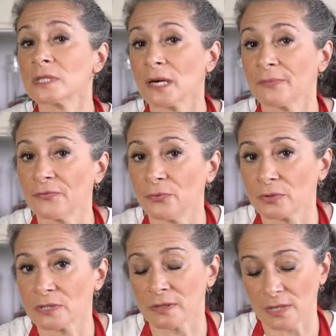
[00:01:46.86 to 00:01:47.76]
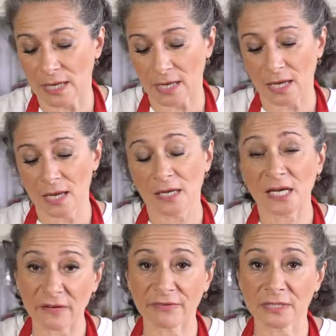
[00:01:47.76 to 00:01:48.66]
cup of water in there,
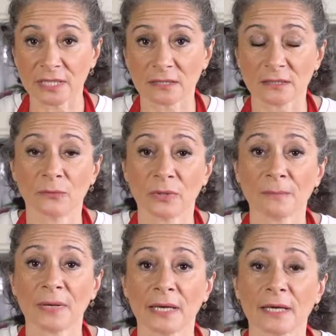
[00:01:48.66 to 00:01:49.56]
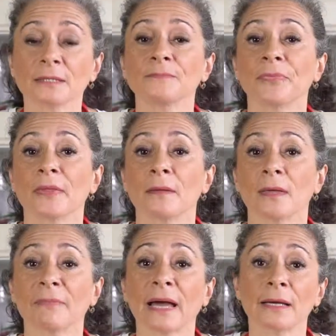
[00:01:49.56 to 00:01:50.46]
covered it with a plate,
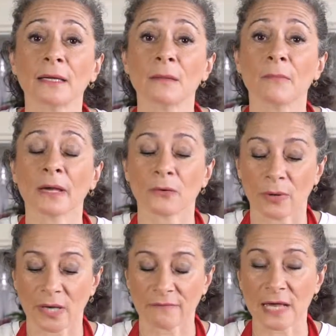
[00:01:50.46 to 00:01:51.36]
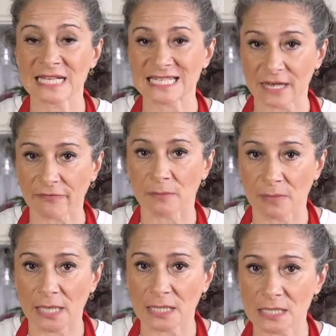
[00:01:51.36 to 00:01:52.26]
banged in the microwave 7
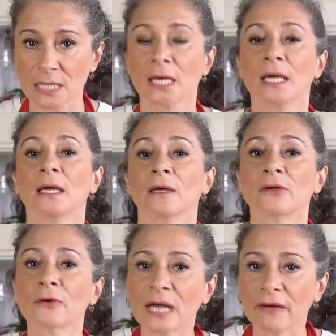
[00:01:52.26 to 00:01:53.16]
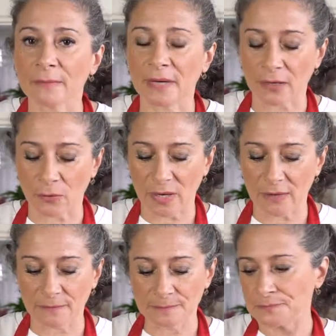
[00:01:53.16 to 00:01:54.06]
minutes. You don't have a
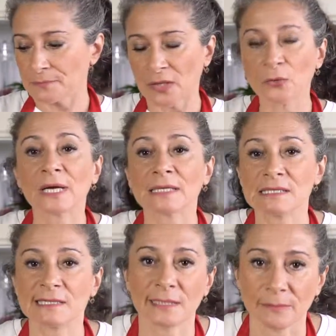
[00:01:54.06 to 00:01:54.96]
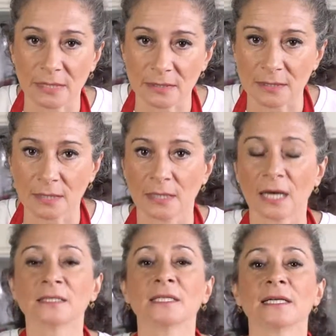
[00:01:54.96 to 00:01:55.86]
microwave, you can steam it
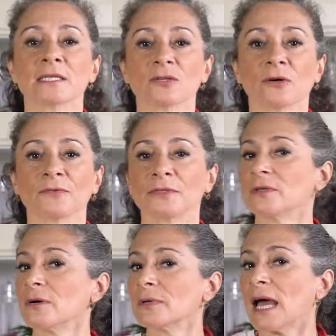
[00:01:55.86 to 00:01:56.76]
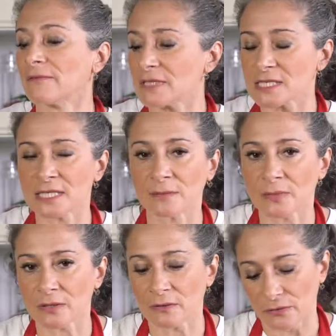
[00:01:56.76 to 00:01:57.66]
until it's soft. You don't have a
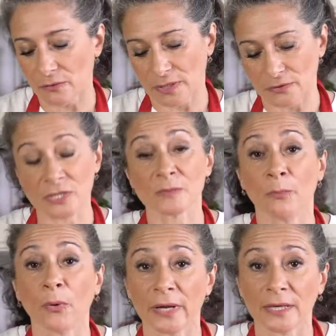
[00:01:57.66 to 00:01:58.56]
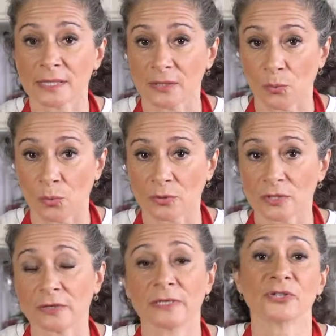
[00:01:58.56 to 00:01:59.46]
steamer, you can just boil it in
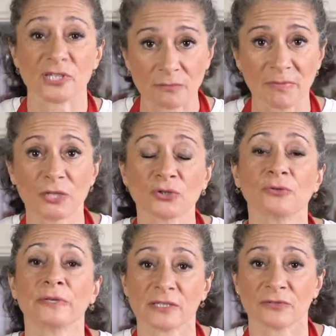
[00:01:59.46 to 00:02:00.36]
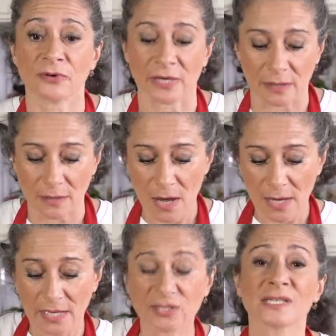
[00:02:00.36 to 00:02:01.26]
water and just make sure it's drained.
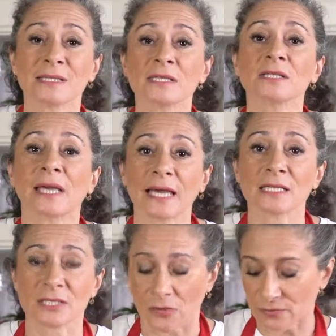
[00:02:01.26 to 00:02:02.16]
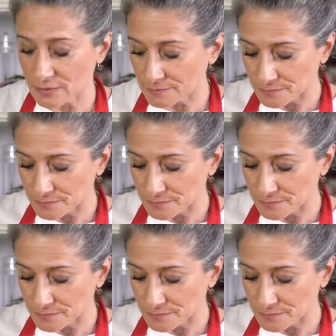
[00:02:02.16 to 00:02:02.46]
It just needs to get soft.